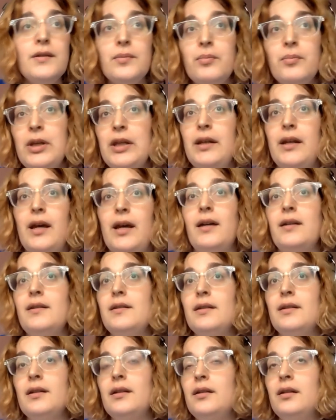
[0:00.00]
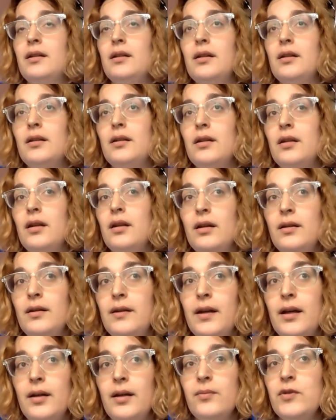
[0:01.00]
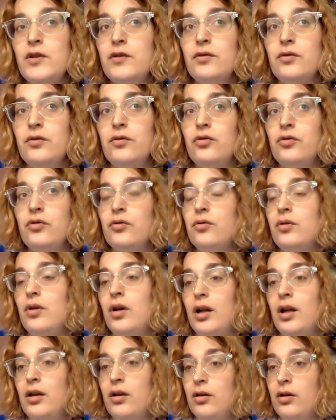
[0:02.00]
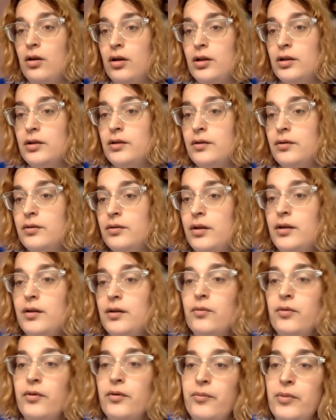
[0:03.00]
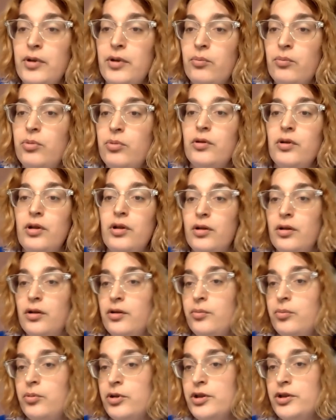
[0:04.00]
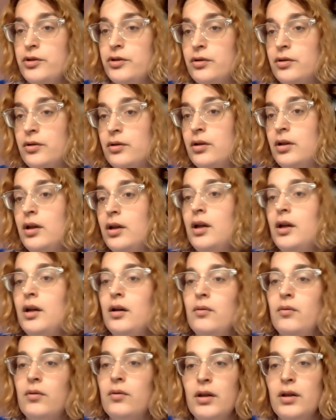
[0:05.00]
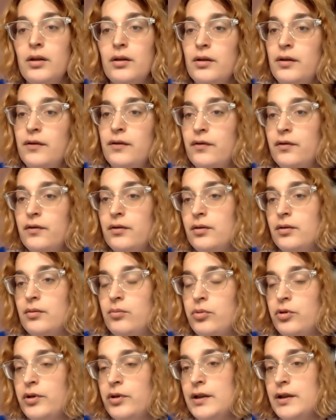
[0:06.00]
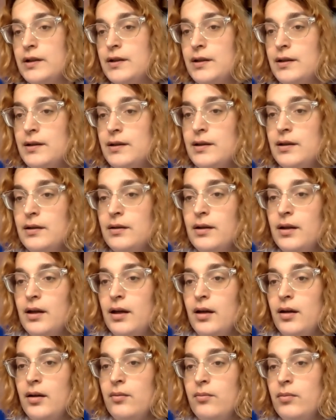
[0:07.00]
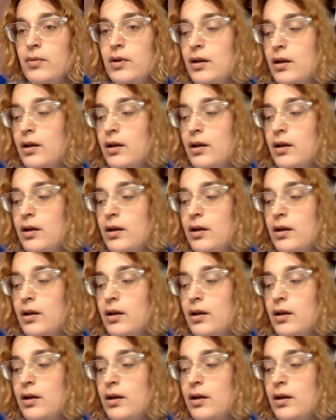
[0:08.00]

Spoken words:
been asked at times to do a lot. We've been put a lot of pressure, working on different projects at the same time.